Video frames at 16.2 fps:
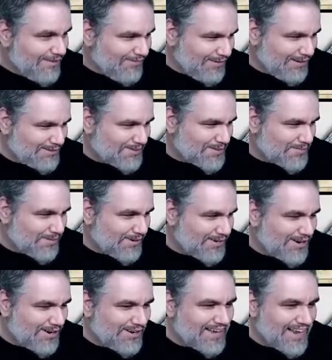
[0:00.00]
Thanks to the
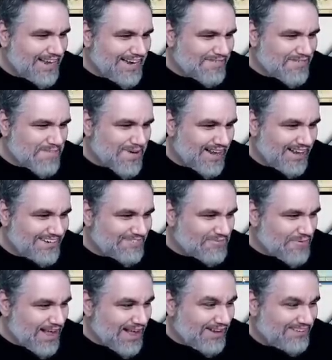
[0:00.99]
board. Okay, never mind.
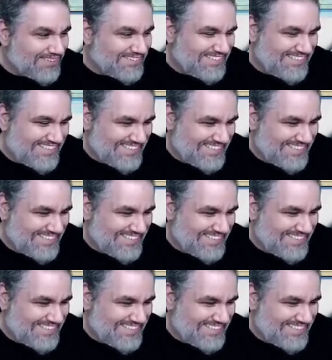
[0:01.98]
Wow.